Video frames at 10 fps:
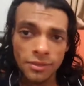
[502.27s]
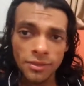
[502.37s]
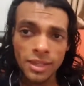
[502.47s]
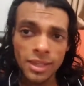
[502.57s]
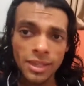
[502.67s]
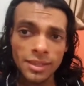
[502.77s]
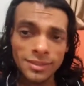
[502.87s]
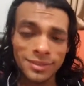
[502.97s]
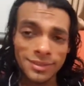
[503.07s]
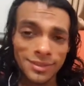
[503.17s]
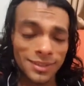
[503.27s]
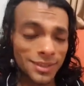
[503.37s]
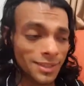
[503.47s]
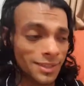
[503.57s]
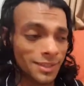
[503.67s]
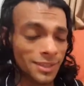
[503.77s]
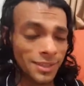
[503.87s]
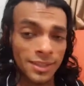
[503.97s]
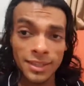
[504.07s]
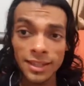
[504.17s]
this.
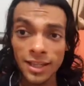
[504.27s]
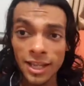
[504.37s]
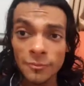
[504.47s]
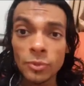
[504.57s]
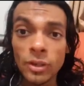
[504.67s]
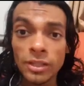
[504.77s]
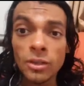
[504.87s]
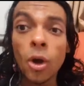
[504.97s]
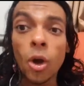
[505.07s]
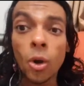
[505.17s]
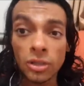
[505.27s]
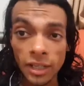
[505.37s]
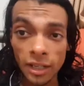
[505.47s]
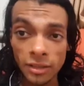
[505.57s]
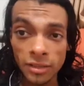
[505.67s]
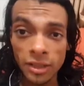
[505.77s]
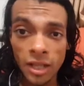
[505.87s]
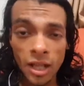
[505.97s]
I have been waiting all day.